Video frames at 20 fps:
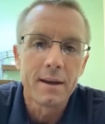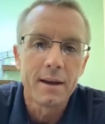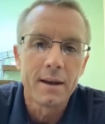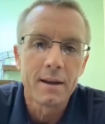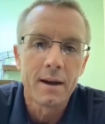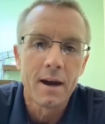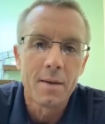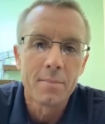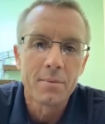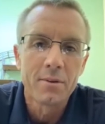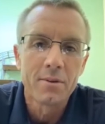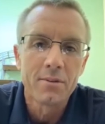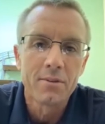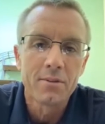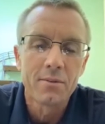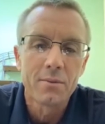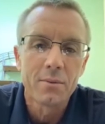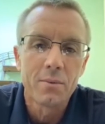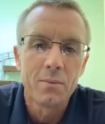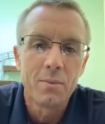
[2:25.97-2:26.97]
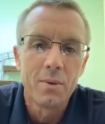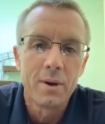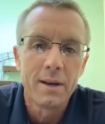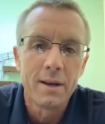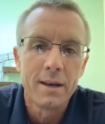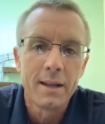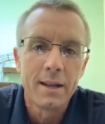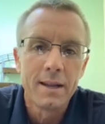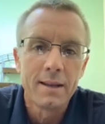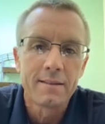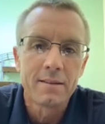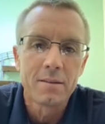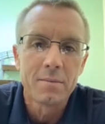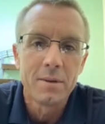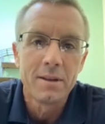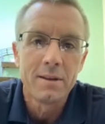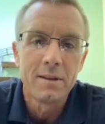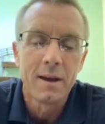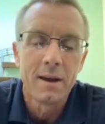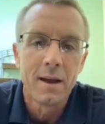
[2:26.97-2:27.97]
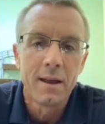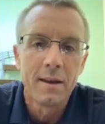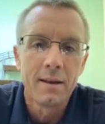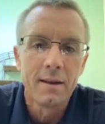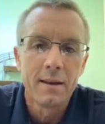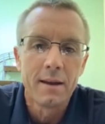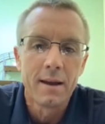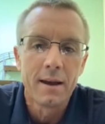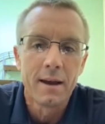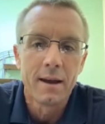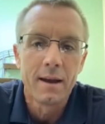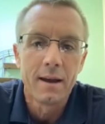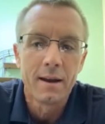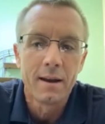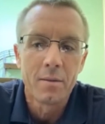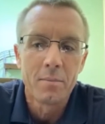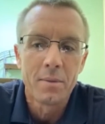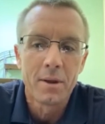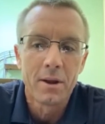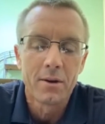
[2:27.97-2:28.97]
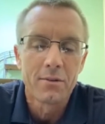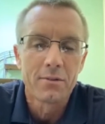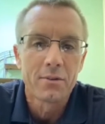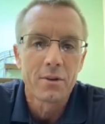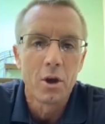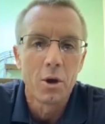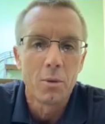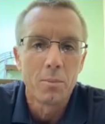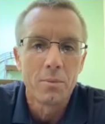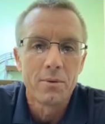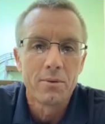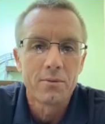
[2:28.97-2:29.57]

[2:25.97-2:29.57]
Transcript: accomplish what needs to be done uh, on a bigger scope.